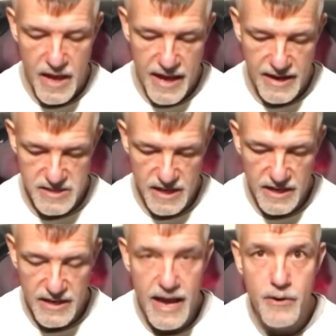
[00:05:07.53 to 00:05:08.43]
And as I
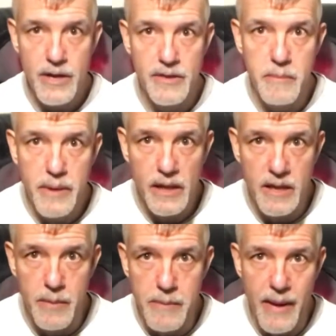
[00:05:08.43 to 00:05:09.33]
get down near the middle
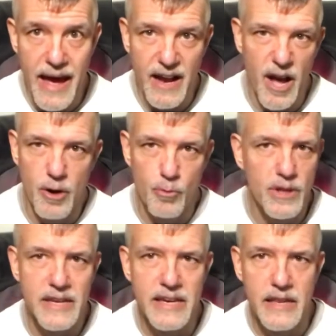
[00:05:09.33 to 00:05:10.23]
of my back, I don't
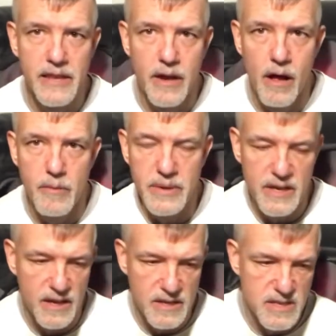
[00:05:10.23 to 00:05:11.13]
really need it at all
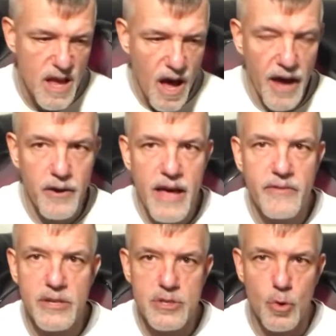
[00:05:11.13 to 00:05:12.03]
because I don't have
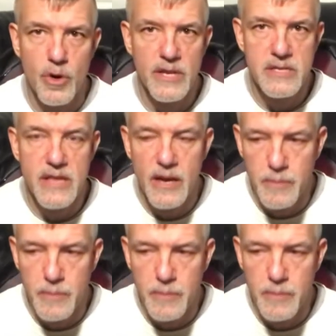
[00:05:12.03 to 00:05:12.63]
any soreness there.